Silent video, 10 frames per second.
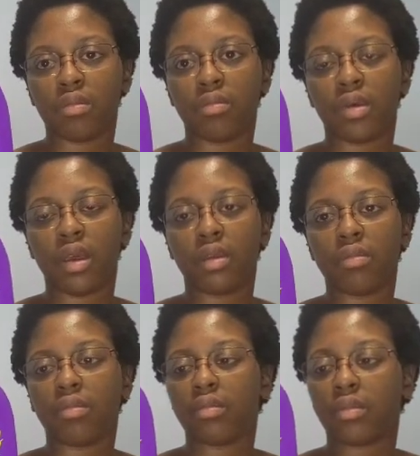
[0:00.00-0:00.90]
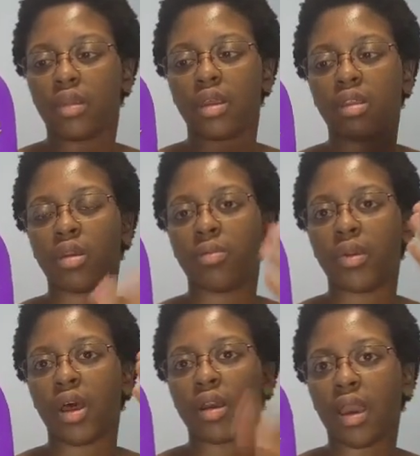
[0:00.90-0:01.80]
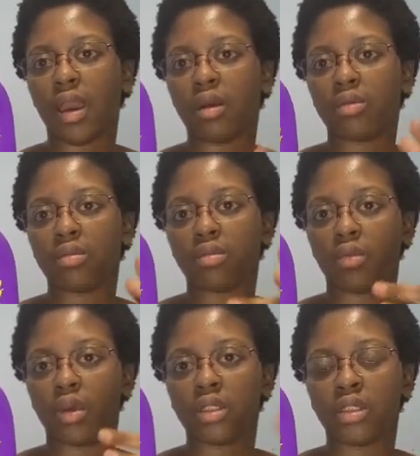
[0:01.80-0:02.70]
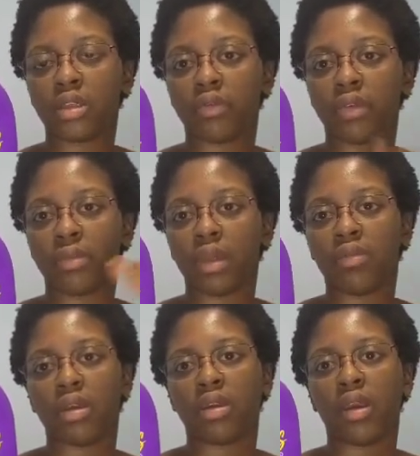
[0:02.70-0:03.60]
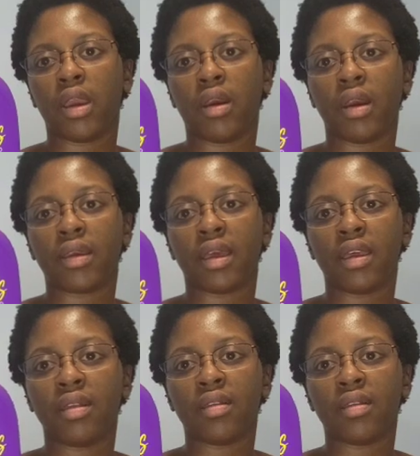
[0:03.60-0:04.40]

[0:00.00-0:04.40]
but it's to block out moisture from leaving your hair, I guess.